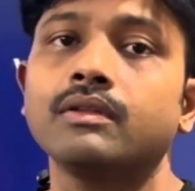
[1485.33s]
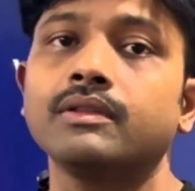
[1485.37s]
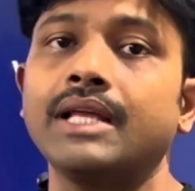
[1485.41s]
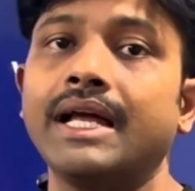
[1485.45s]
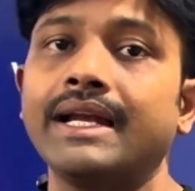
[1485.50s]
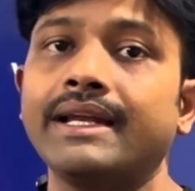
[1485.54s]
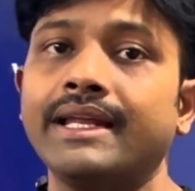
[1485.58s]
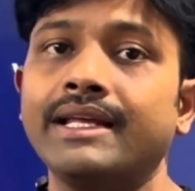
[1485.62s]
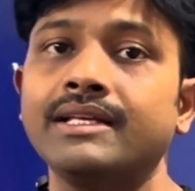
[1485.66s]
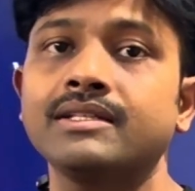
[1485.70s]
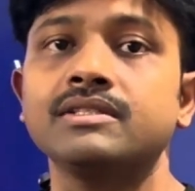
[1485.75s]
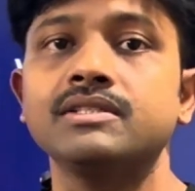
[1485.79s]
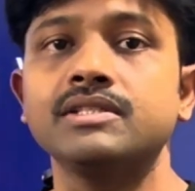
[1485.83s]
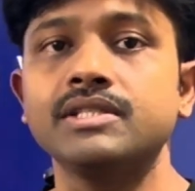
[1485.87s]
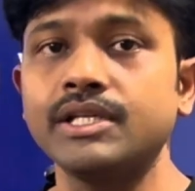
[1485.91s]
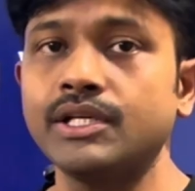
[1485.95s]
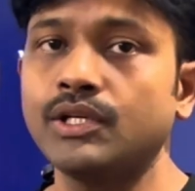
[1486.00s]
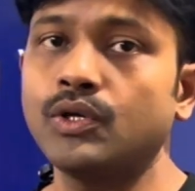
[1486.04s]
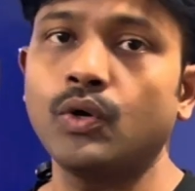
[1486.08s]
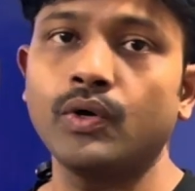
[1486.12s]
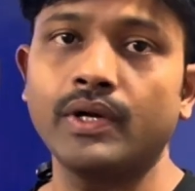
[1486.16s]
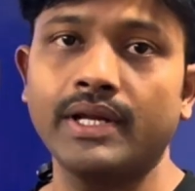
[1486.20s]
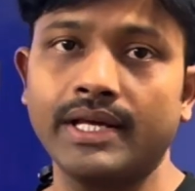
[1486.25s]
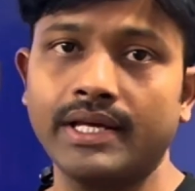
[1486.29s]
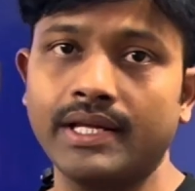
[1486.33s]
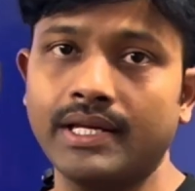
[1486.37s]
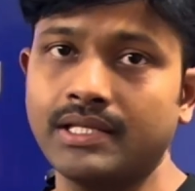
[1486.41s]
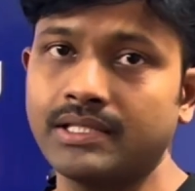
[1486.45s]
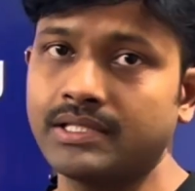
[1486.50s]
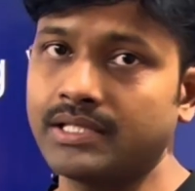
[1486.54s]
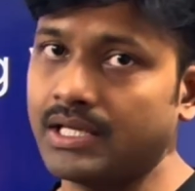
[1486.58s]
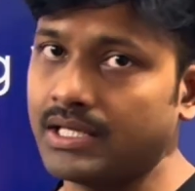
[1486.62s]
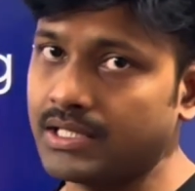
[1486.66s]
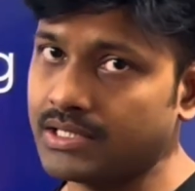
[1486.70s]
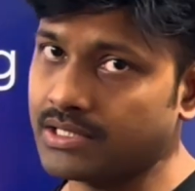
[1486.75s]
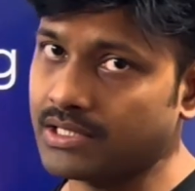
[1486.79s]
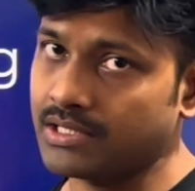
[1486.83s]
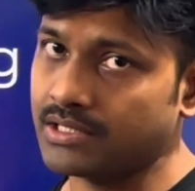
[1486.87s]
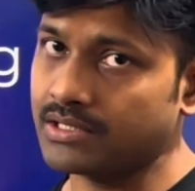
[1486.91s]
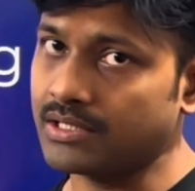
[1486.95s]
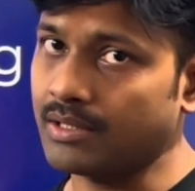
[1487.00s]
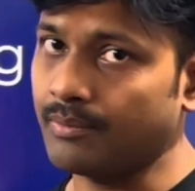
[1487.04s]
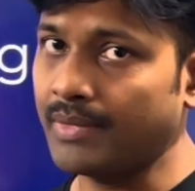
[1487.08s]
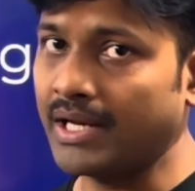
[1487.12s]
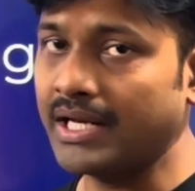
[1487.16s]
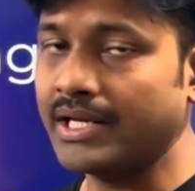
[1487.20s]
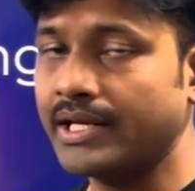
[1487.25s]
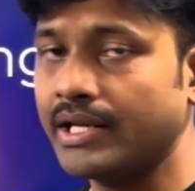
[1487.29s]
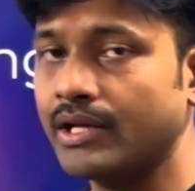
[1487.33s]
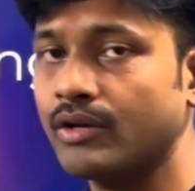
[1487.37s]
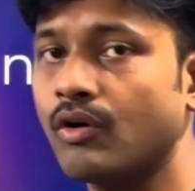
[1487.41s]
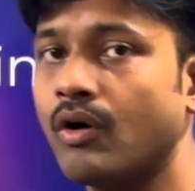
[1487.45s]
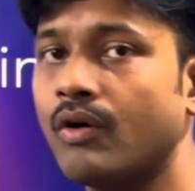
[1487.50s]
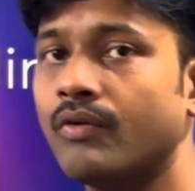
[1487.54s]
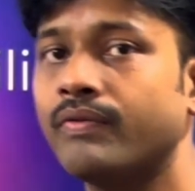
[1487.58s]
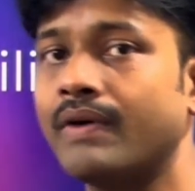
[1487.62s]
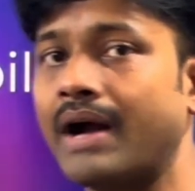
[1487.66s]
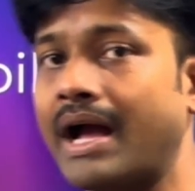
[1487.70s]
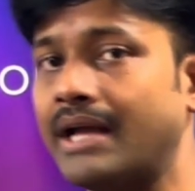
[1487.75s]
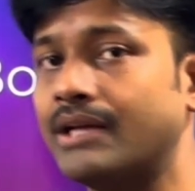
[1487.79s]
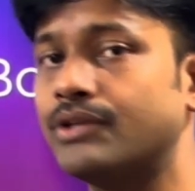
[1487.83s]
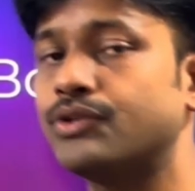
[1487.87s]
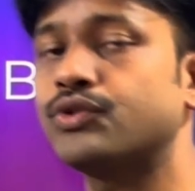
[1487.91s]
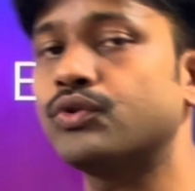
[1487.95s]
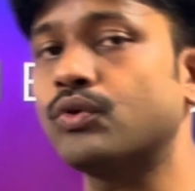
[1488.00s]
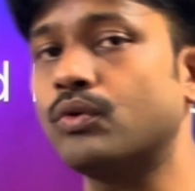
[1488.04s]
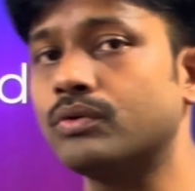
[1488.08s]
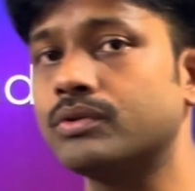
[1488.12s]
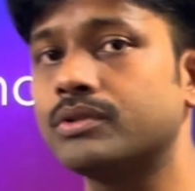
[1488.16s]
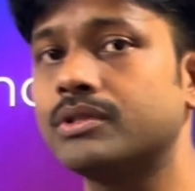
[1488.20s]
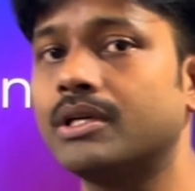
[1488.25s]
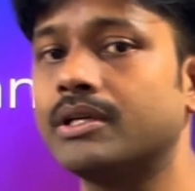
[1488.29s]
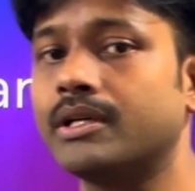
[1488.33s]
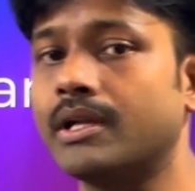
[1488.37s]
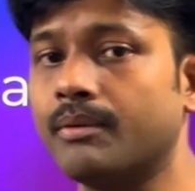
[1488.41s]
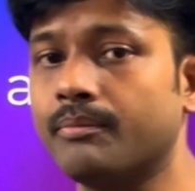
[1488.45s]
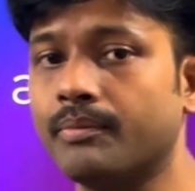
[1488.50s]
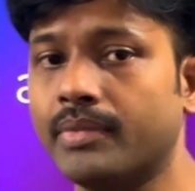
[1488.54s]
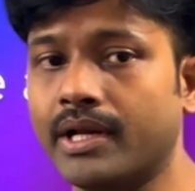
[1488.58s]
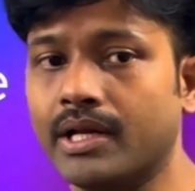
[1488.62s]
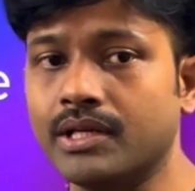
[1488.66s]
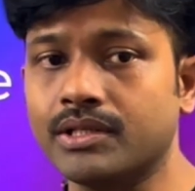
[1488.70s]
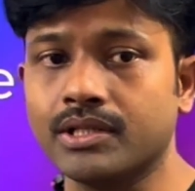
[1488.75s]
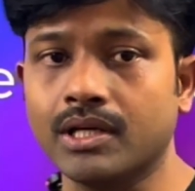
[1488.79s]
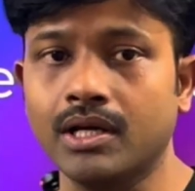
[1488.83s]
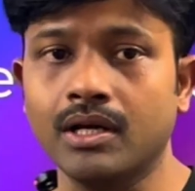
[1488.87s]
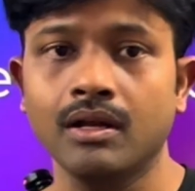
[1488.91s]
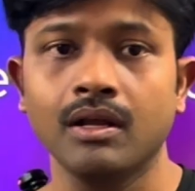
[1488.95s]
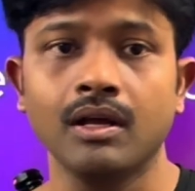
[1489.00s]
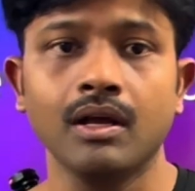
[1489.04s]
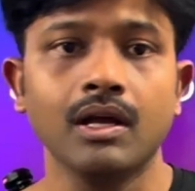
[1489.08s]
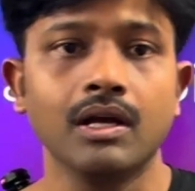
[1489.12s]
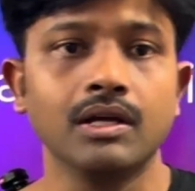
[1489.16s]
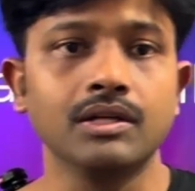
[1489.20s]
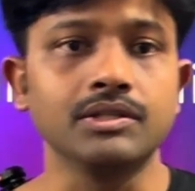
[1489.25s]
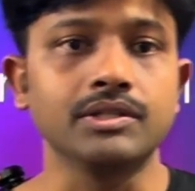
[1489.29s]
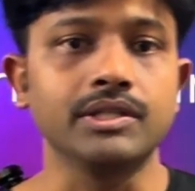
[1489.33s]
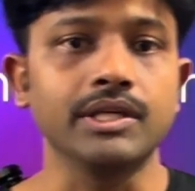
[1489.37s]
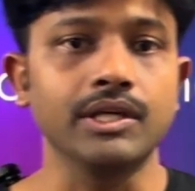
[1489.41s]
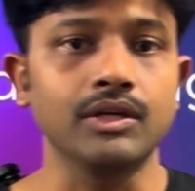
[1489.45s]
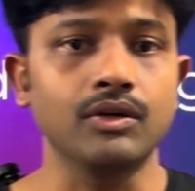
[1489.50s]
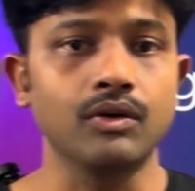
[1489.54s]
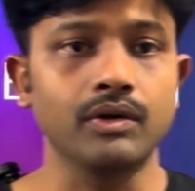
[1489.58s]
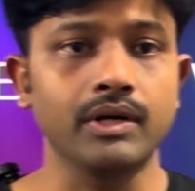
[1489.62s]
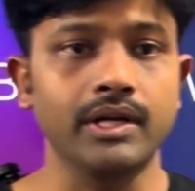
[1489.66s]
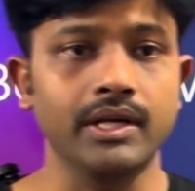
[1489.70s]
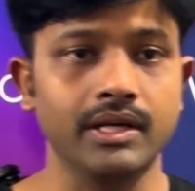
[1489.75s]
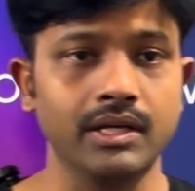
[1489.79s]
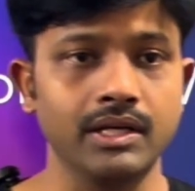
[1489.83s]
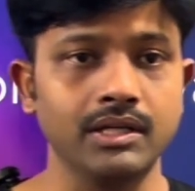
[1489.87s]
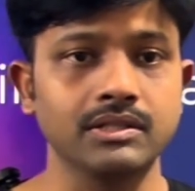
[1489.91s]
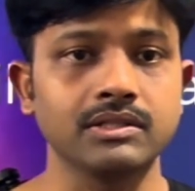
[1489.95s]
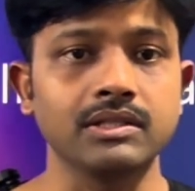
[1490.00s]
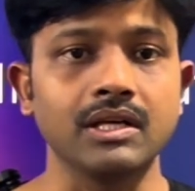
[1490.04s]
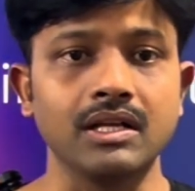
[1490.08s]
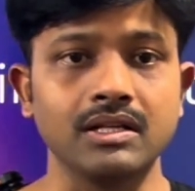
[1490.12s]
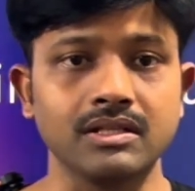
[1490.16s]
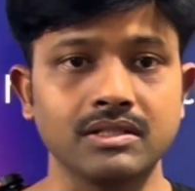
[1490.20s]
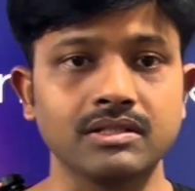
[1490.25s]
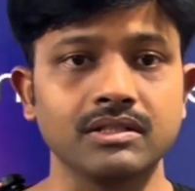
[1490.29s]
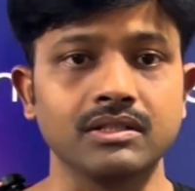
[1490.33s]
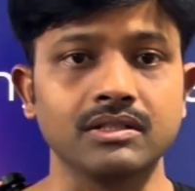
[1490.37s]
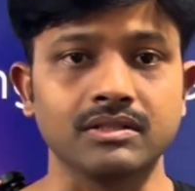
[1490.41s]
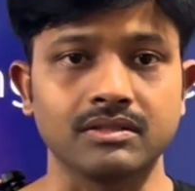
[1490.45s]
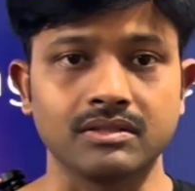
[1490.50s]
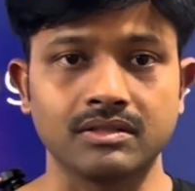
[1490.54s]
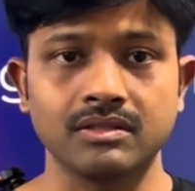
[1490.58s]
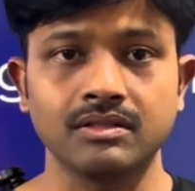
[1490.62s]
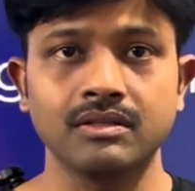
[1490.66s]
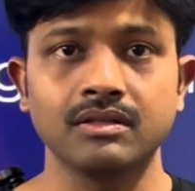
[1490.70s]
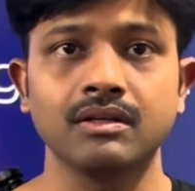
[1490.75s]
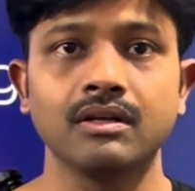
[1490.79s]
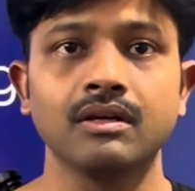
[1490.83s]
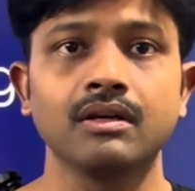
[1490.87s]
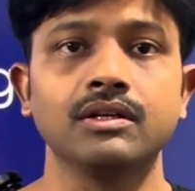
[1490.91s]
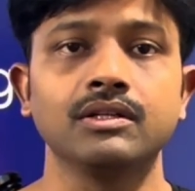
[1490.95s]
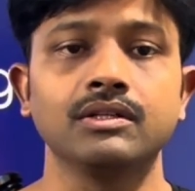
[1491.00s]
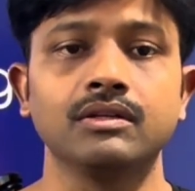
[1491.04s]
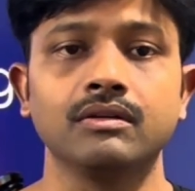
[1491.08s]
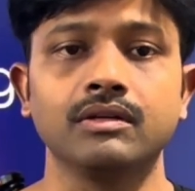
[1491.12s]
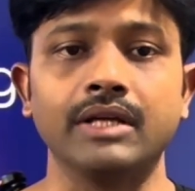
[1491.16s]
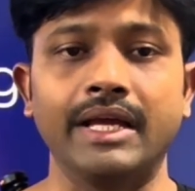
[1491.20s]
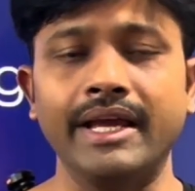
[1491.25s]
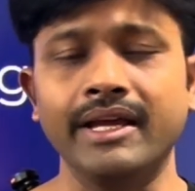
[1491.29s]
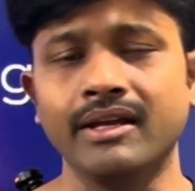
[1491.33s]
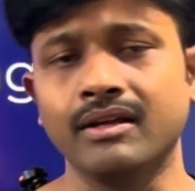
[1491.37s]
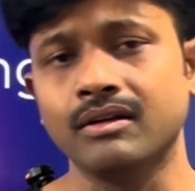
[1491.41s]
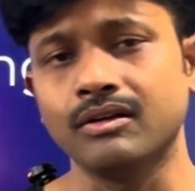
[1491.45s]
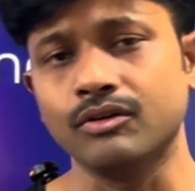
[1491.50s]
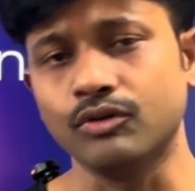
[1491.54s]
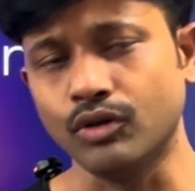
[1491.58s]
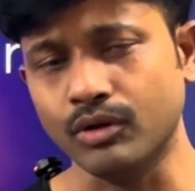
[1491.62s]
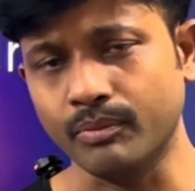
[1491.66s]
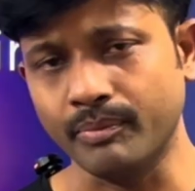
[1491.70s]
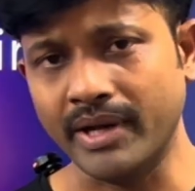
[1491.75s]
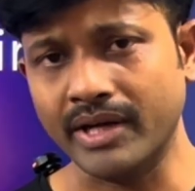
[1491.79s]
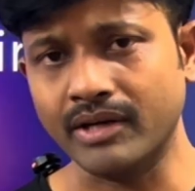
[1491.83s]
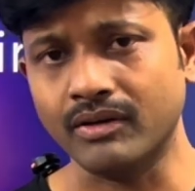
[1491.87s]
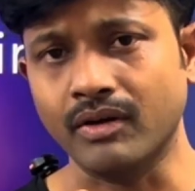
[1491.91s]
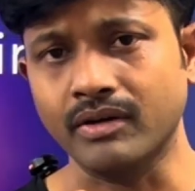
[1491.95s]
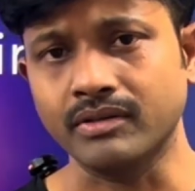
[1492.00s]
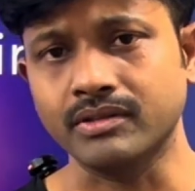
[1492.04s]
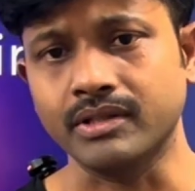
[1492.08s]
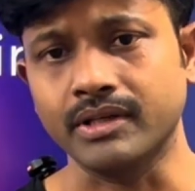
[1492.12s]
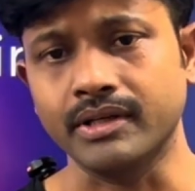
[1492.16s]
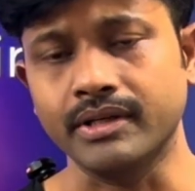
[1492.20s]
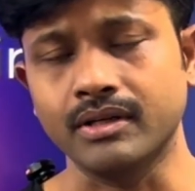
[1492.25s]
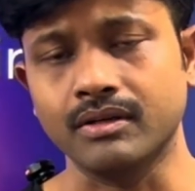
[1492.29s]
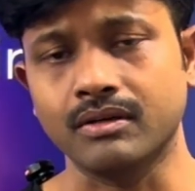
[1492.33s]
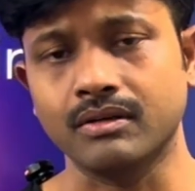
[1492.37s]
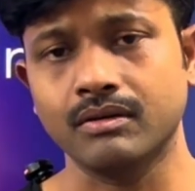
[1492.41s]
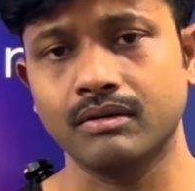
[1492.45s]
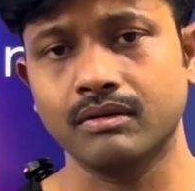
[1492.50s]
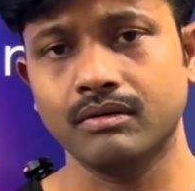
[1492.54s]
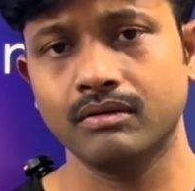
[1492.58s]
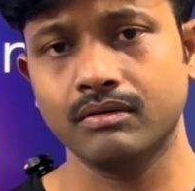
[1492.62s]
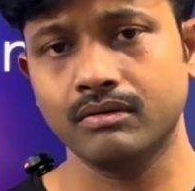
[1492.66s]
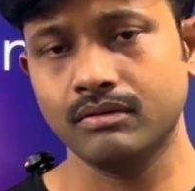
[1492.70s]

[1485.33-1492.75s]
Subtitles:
That is 0 degrees Celsius. The melting of ice shows the temperature 0 degrees Celsius. Hey, don't make noise, idiot.